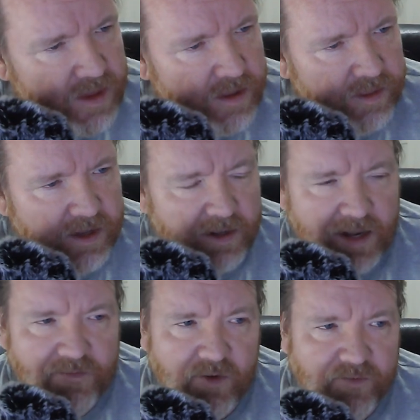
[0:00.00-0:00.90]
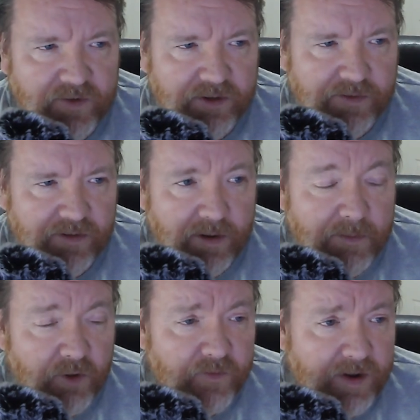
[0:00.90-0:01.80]
The level converters are
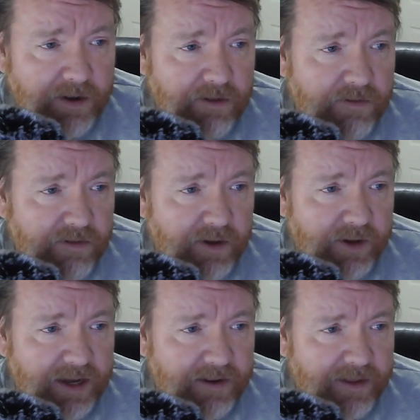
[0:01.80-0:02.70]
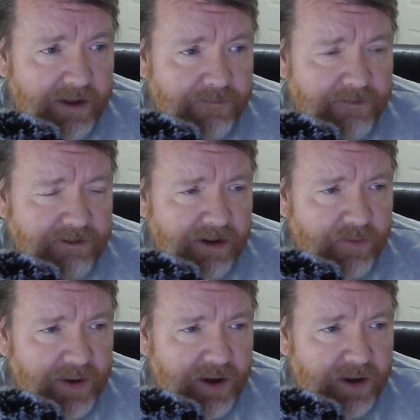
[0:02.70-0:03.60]
MOSFETs, so again they are very low
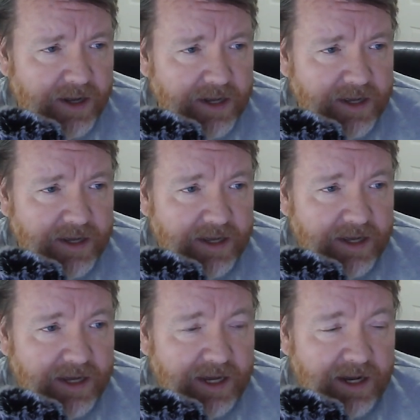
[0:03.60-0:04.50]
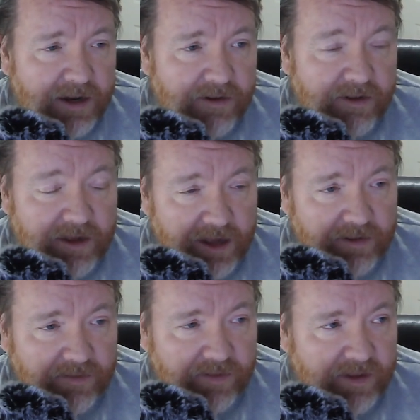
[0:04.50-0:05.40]
power. And
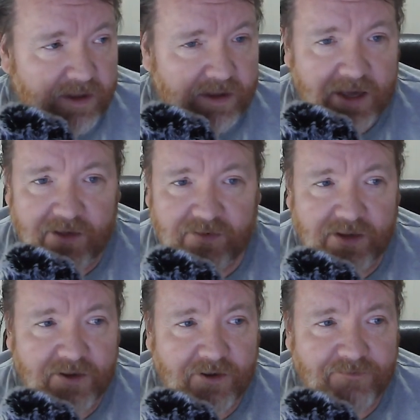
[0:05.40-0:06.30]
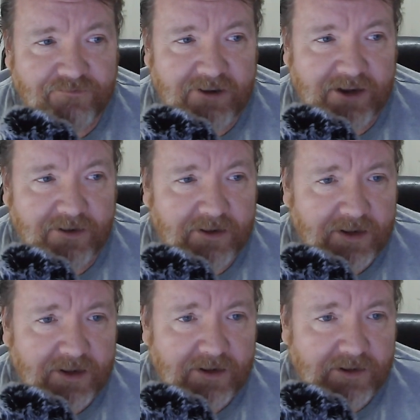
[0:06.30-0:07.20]
yes, the SD card reader
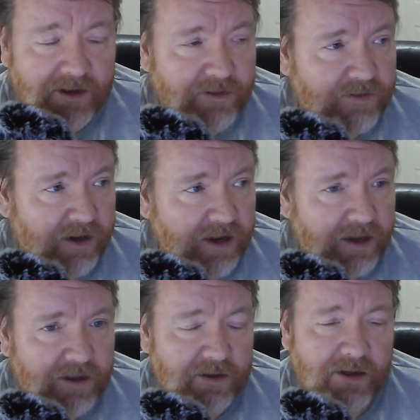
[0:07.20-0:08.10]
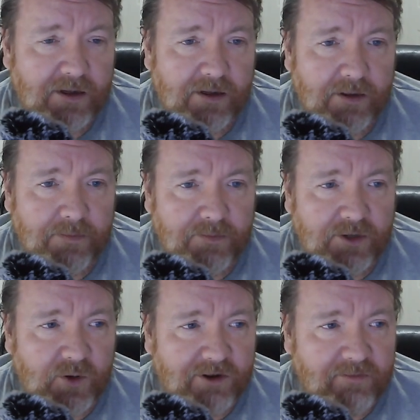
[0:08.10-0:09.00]
does take
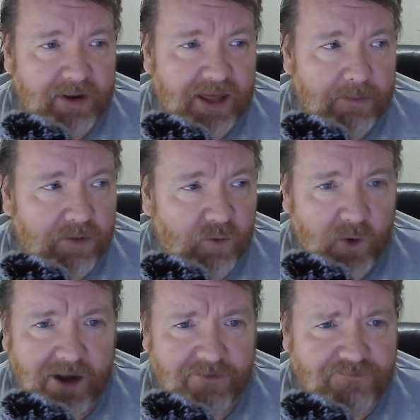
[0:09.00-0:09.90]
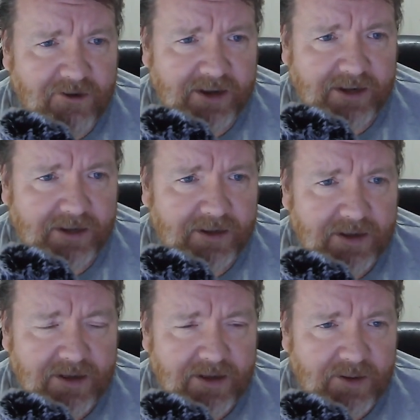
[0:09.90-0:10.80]
200 milliamps when it's writing,
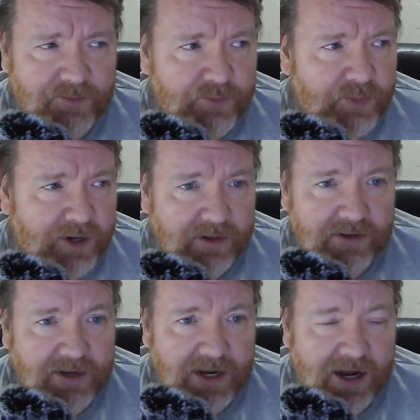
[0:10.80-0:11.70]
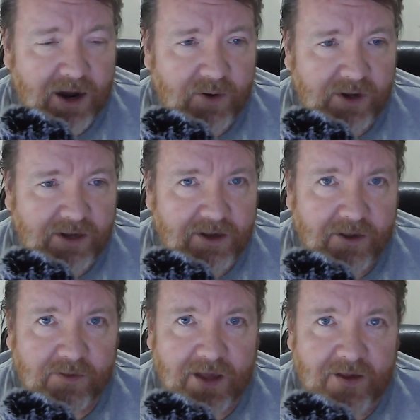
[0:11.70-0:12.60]
but it only
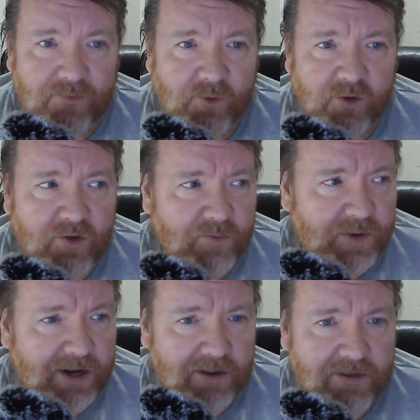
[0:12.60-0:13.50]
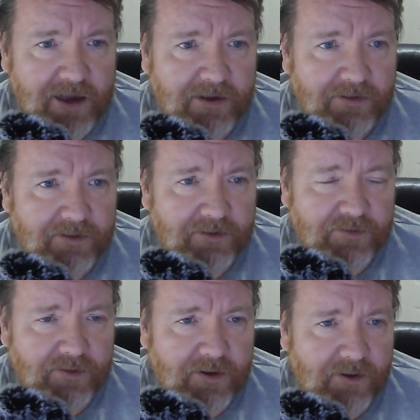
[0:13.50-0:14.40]
does that for a split second.
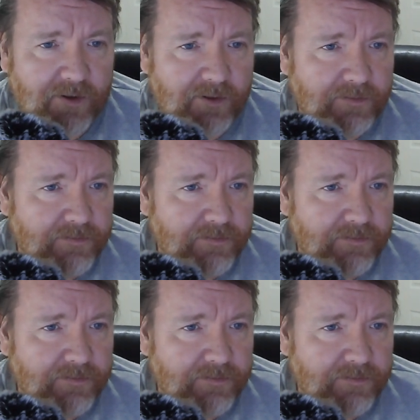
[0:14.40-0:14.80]
So